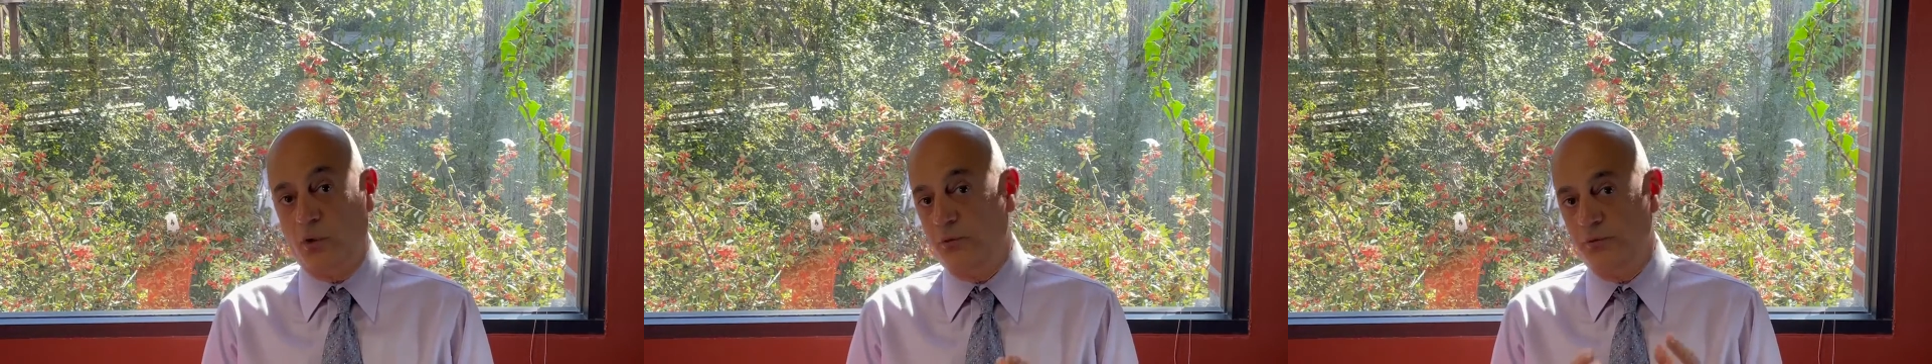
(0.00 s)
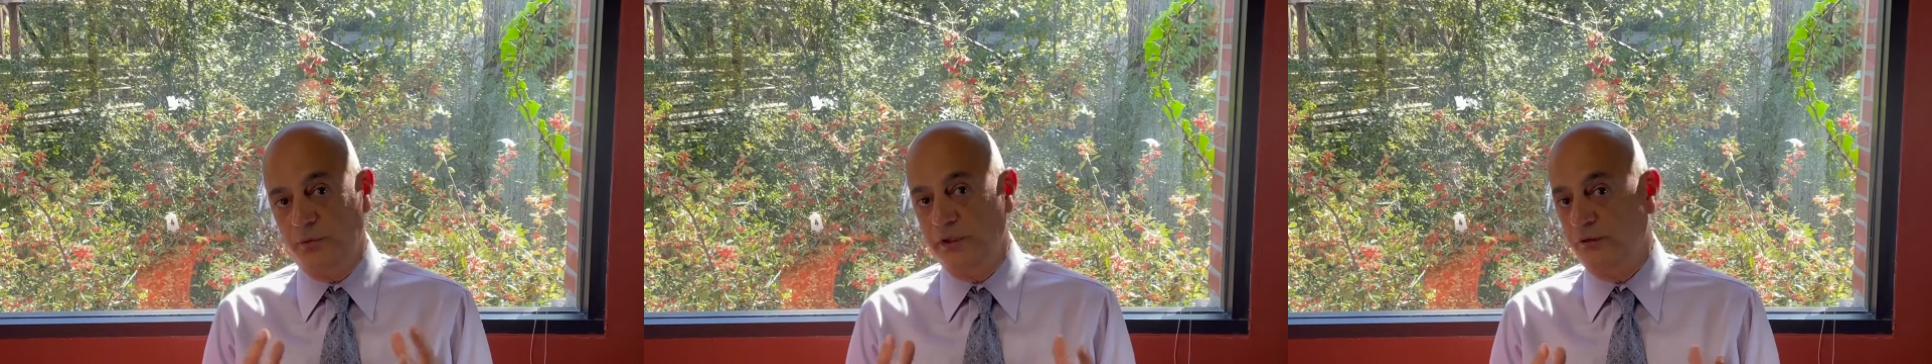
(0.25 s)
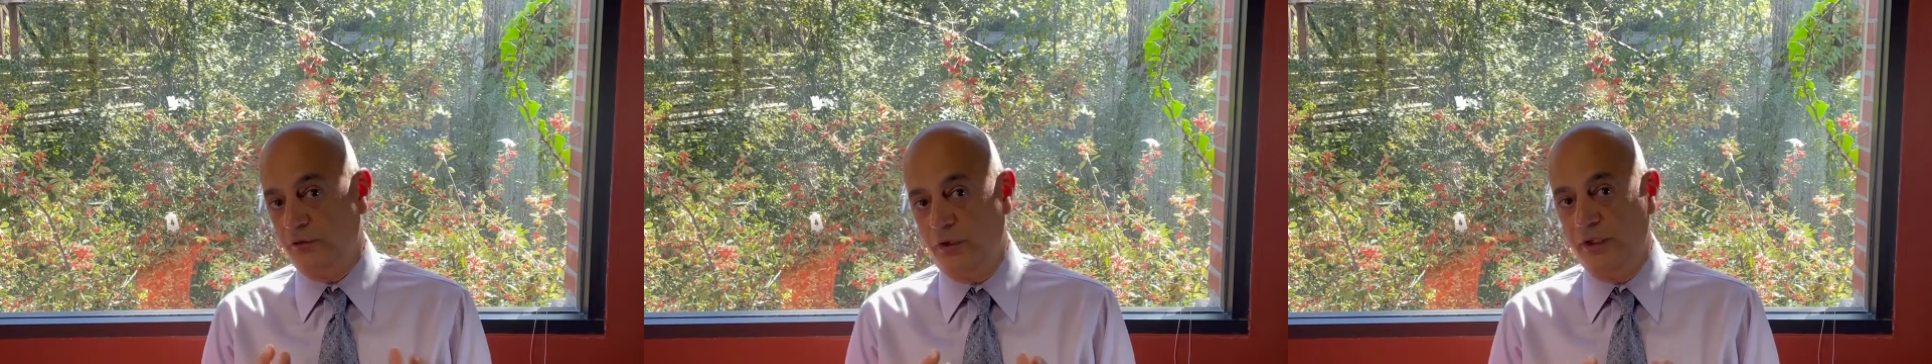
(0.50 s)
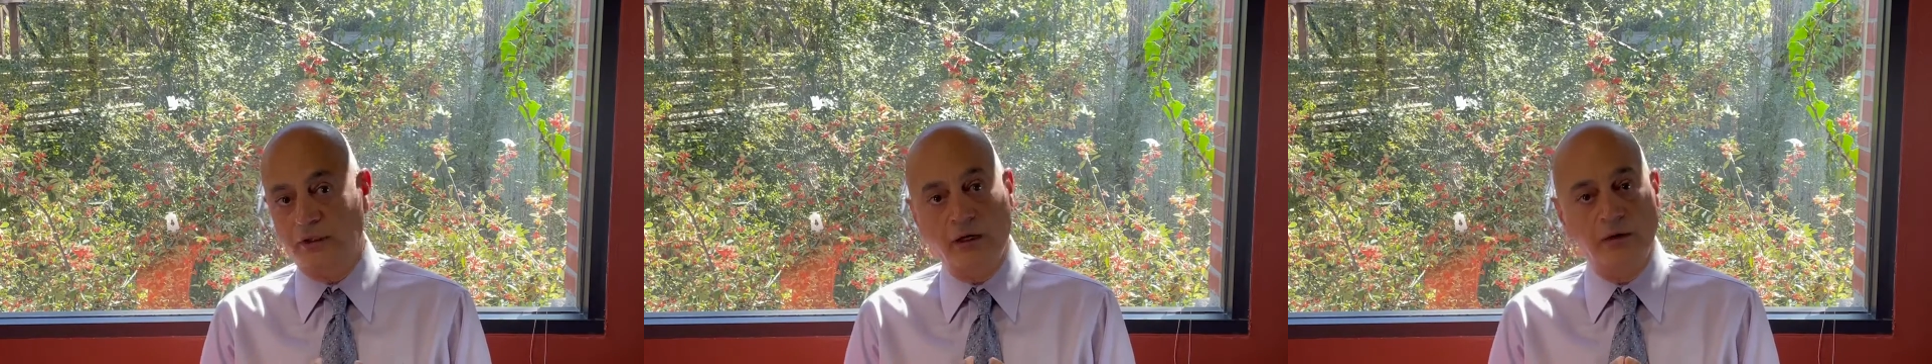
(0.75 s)
probably
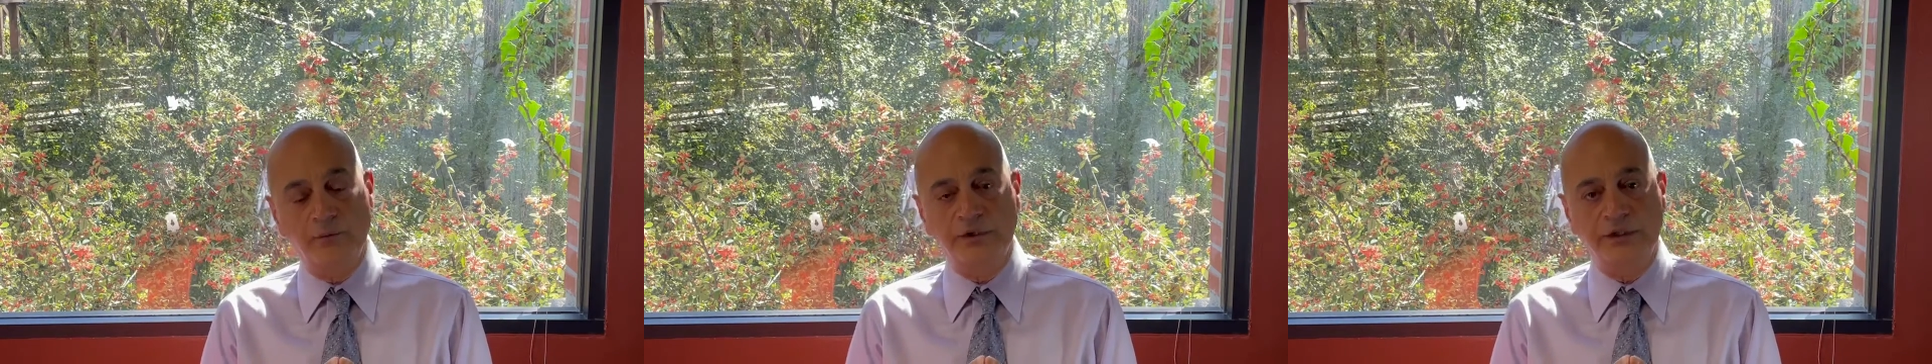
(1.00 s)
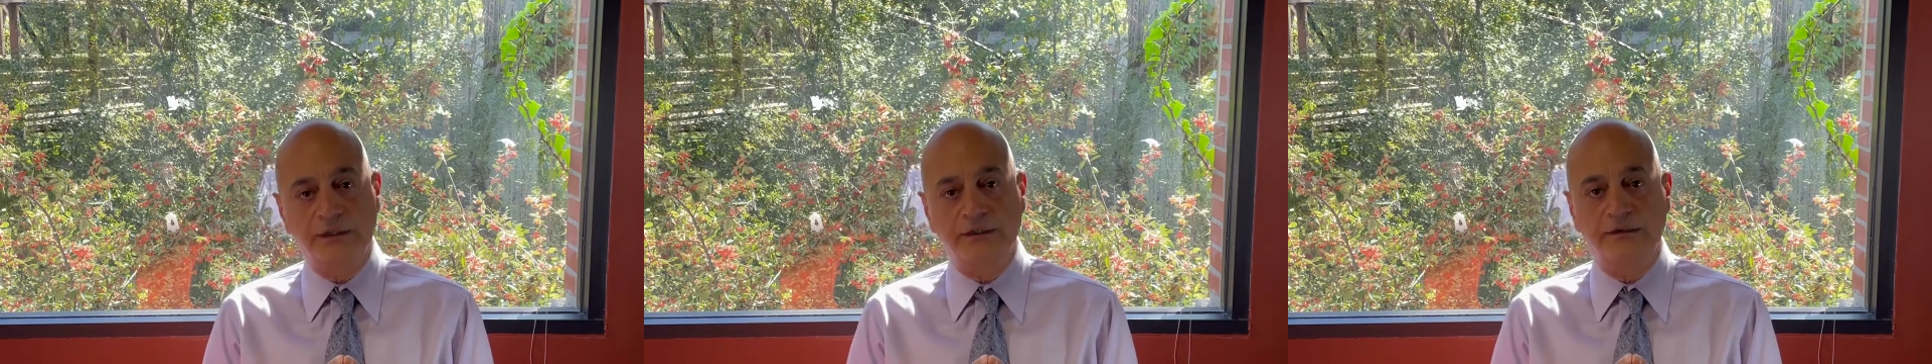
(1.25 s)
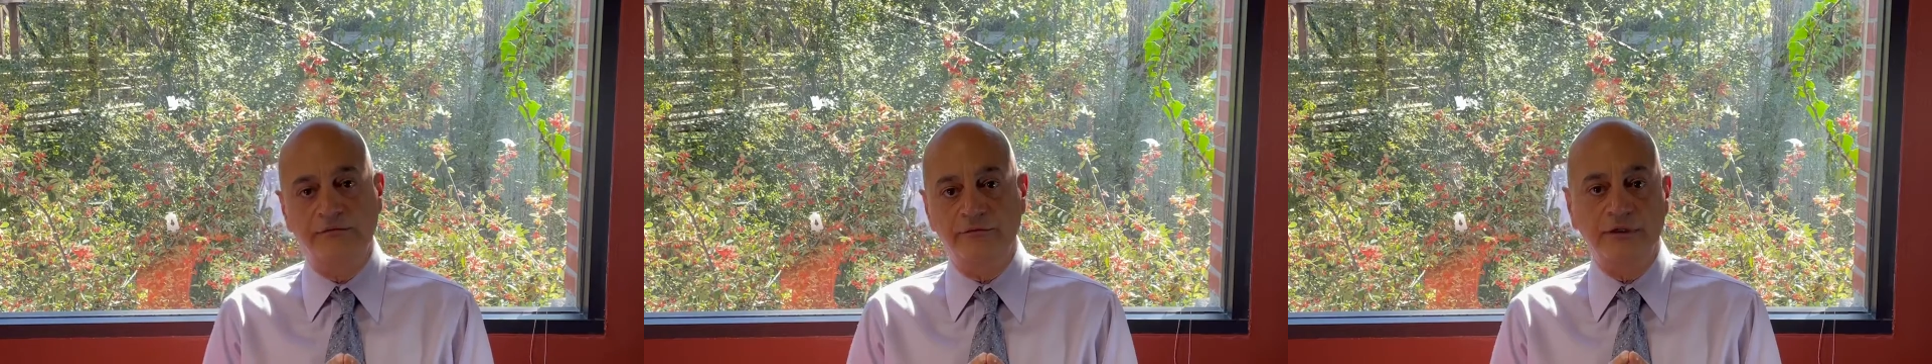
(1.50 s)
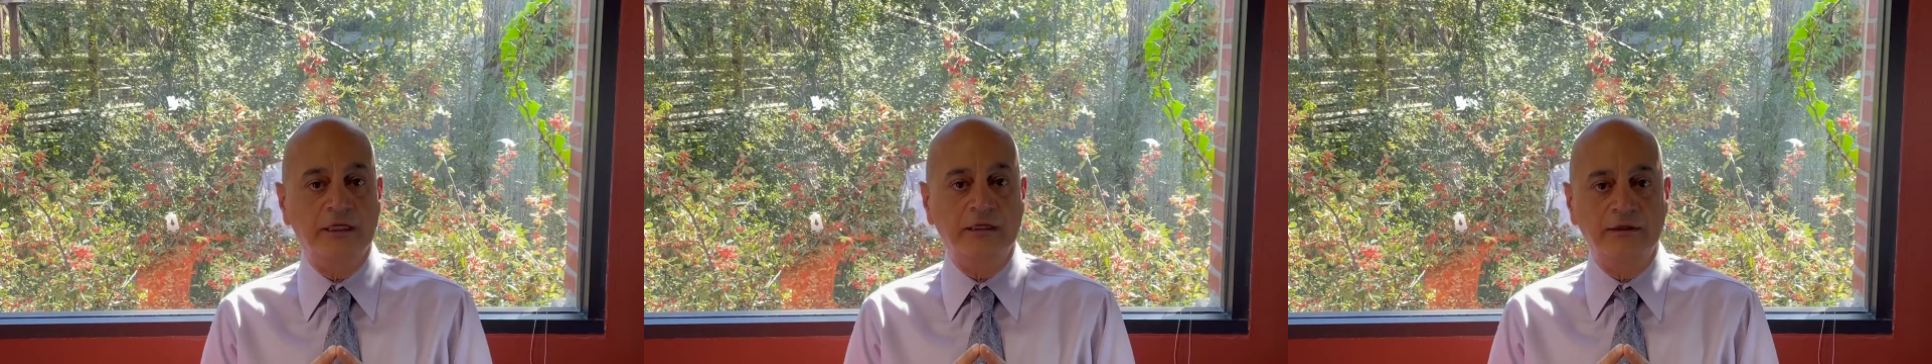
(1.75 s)
quite common in the
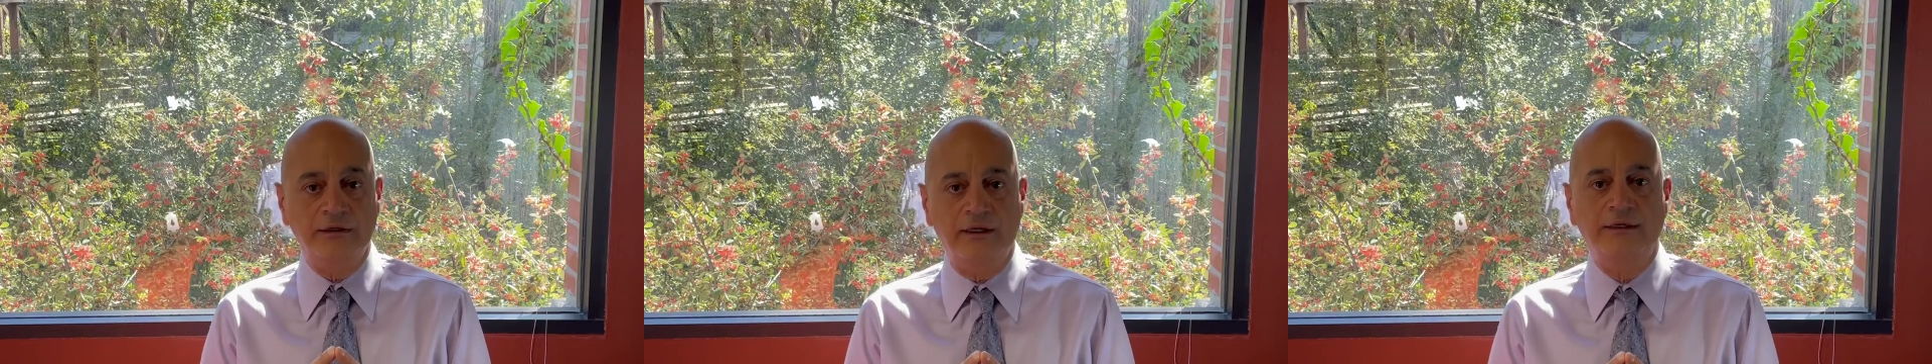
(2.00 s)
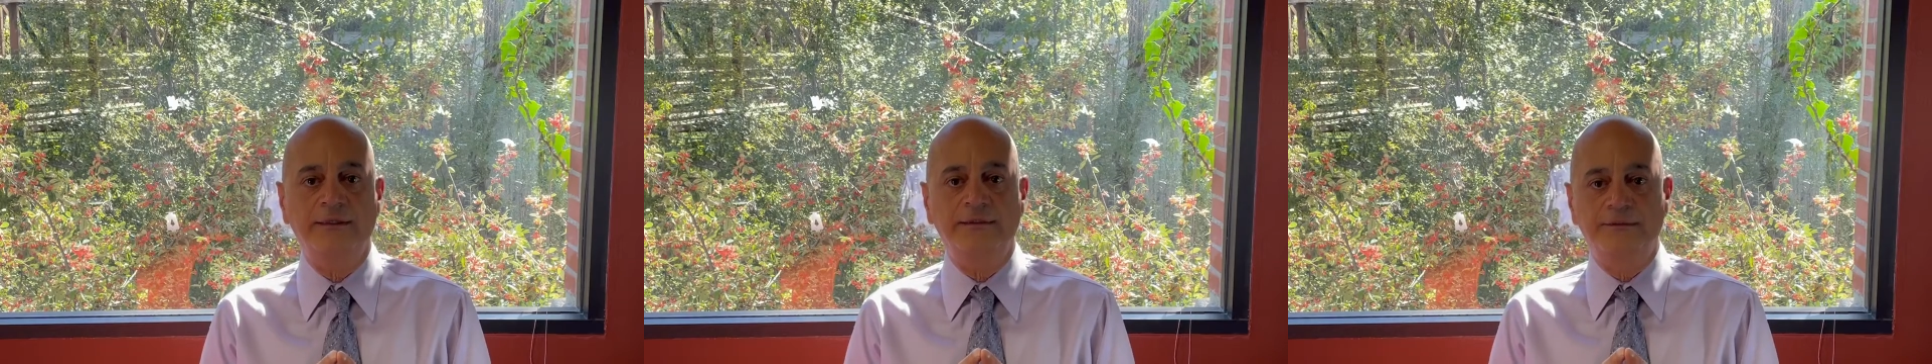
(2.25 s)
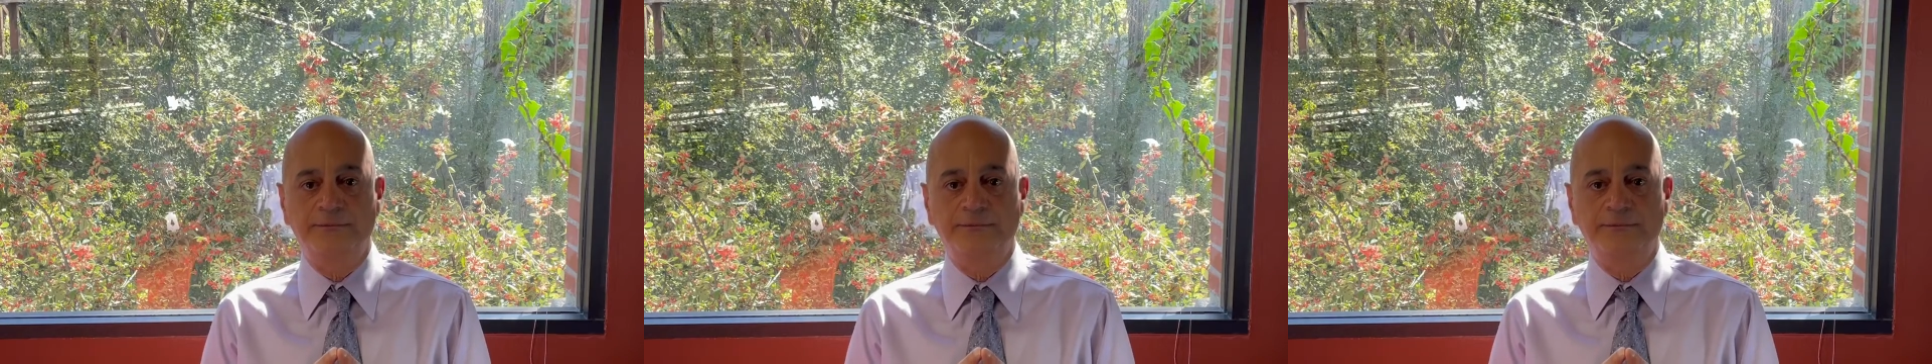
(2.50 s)
vegan diet.